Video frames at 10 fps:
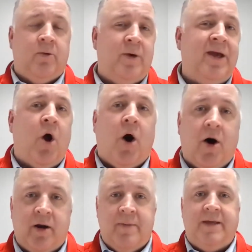We can
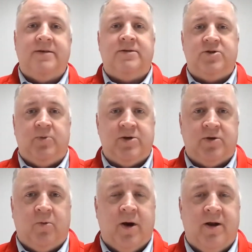automate the
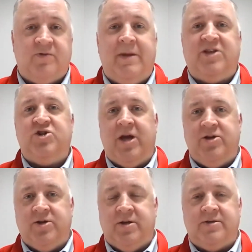situational awareness, make
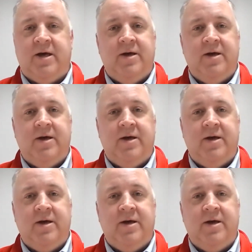changes